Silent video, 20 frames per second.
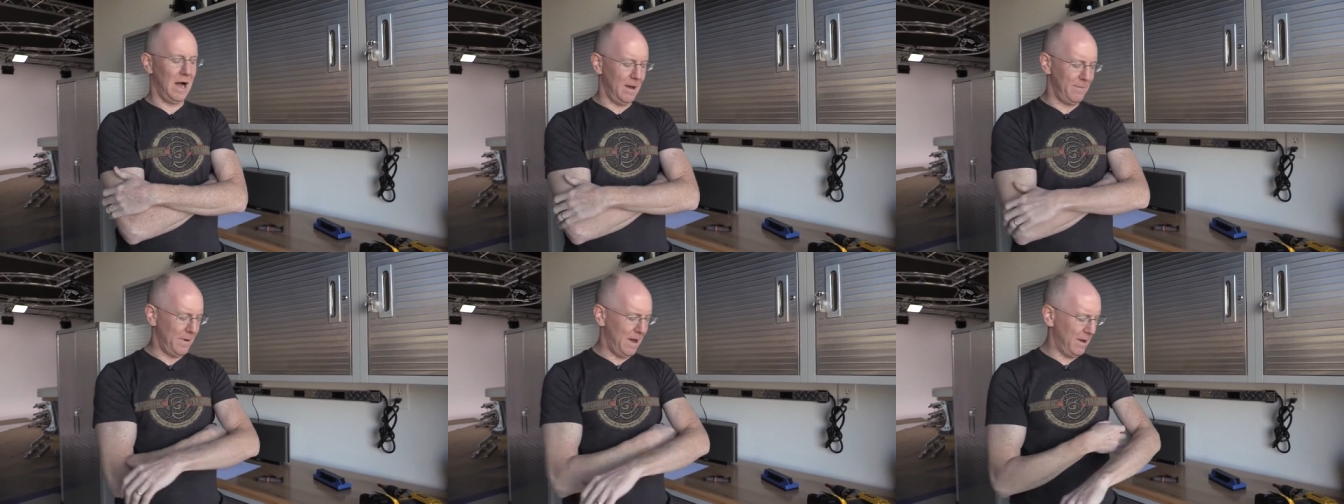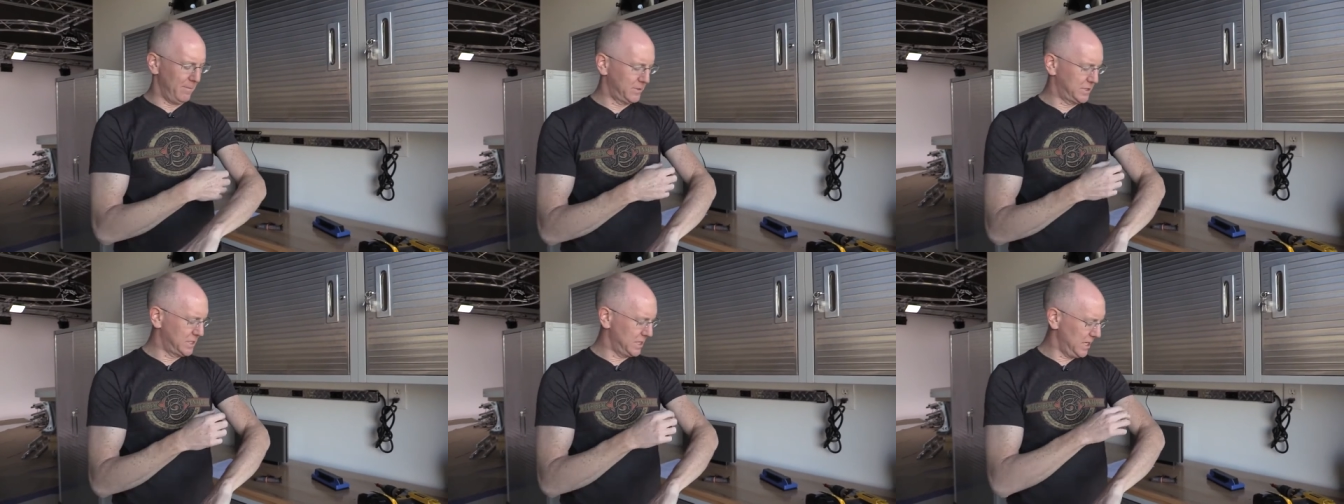
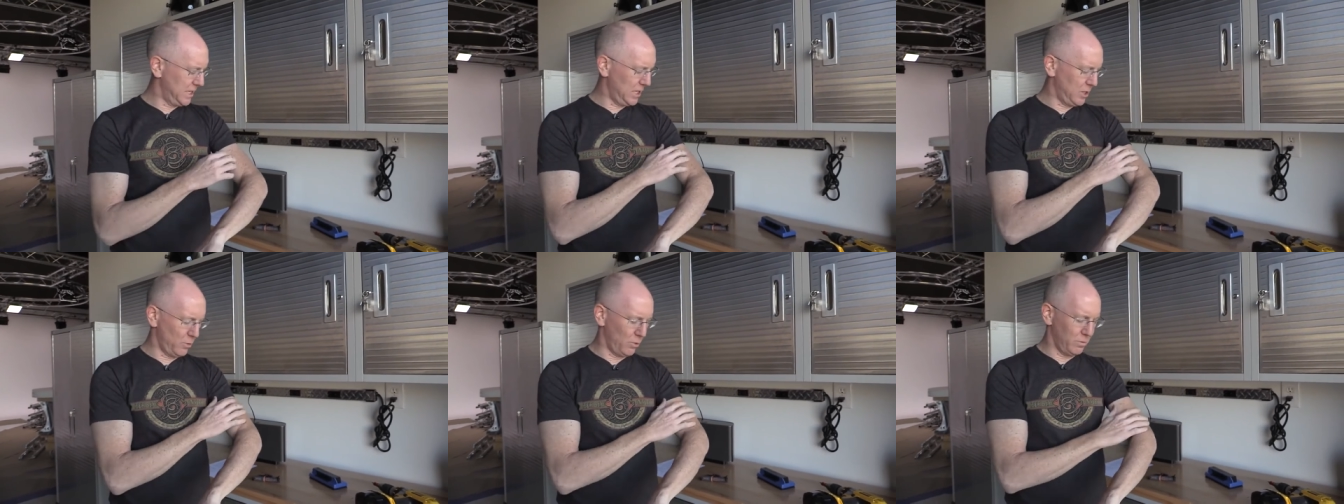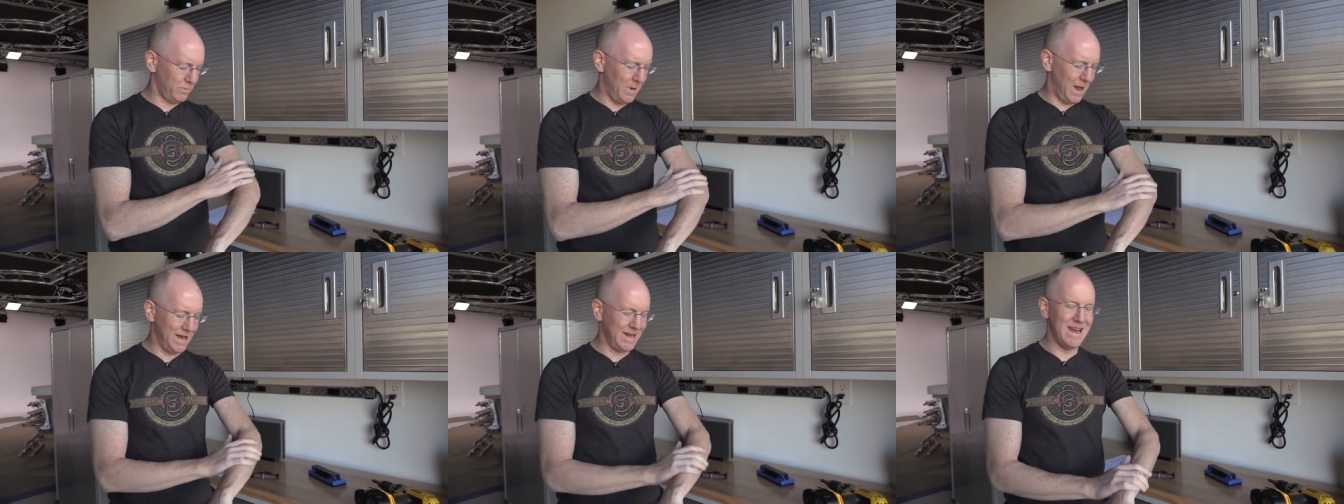I'm sitting here
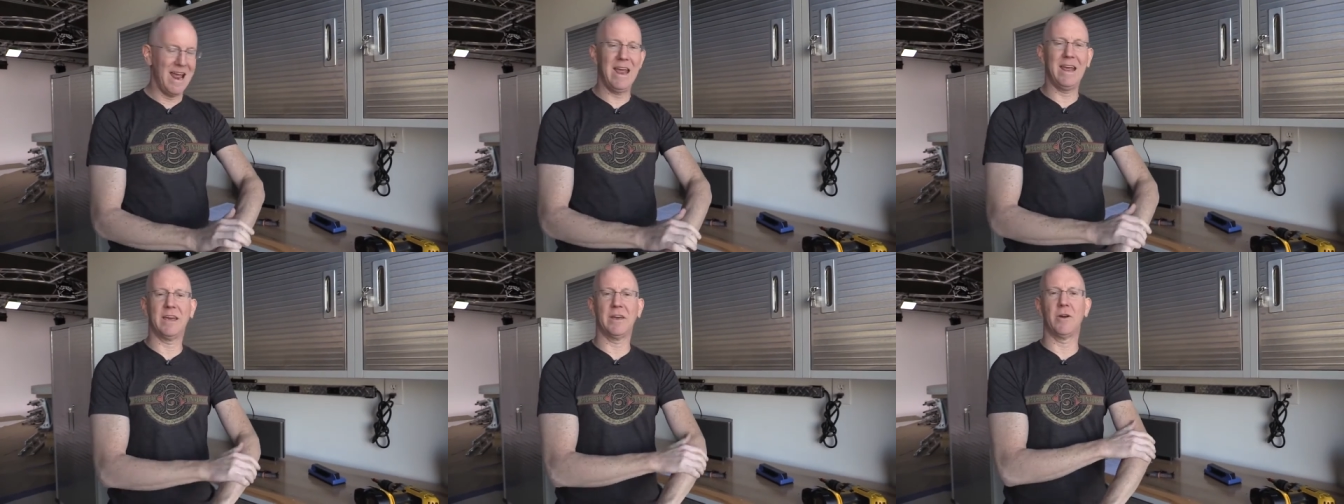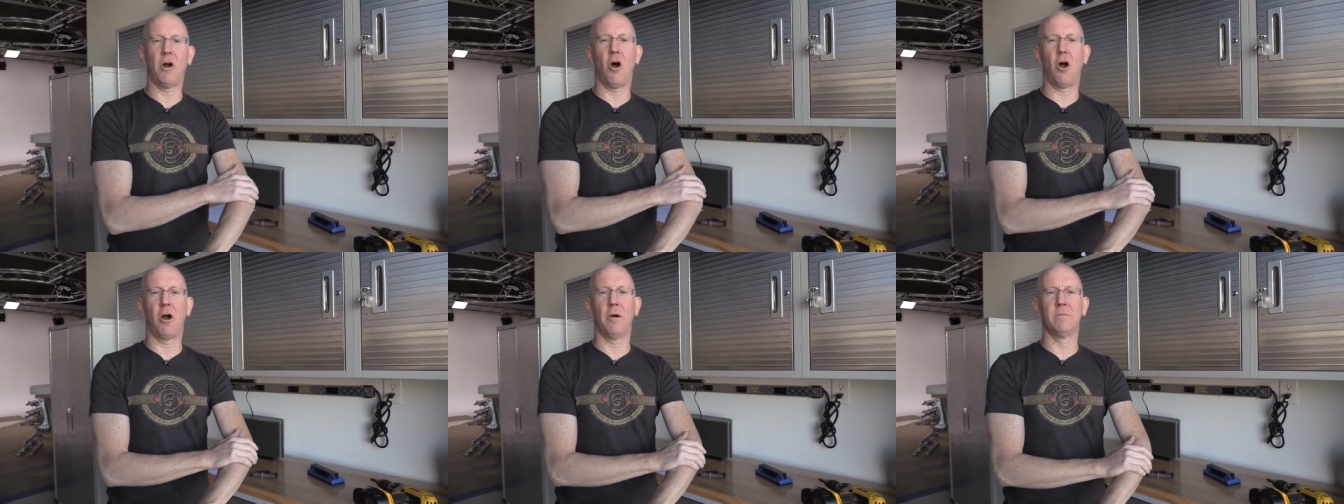with my
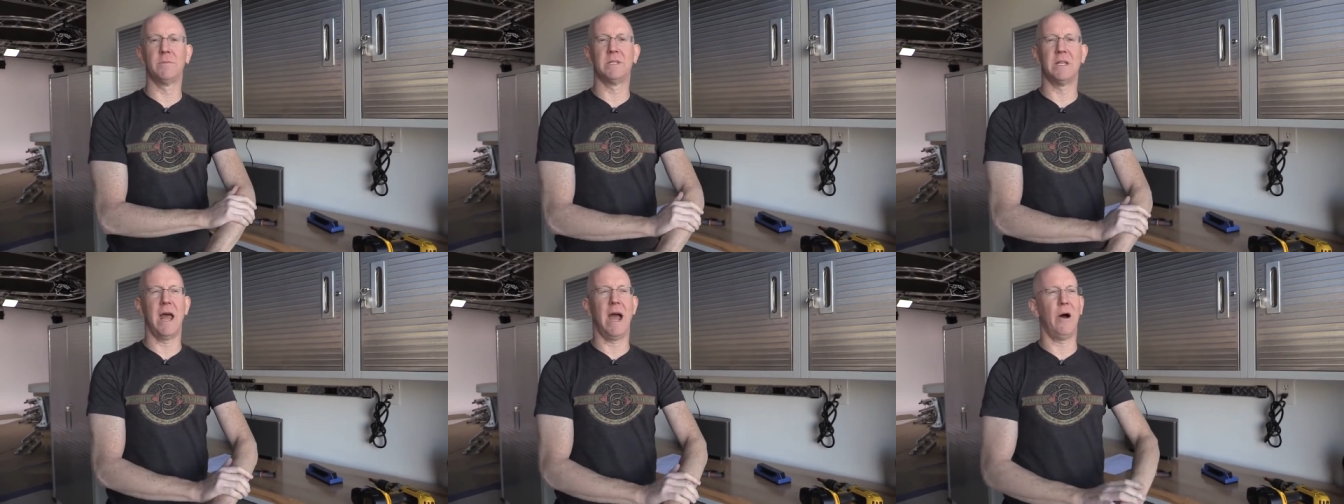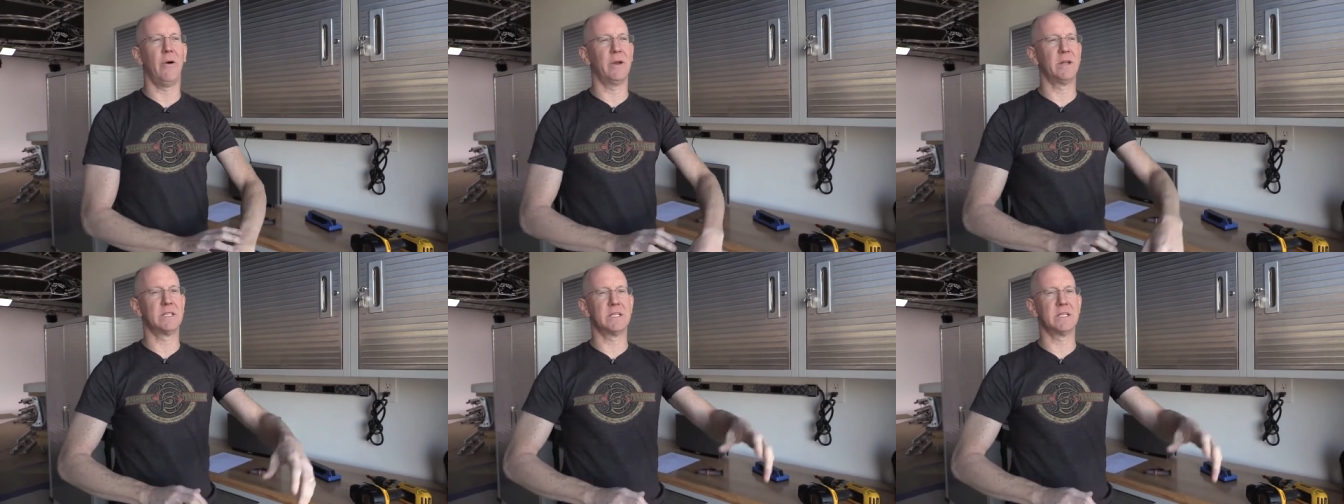naked arms now and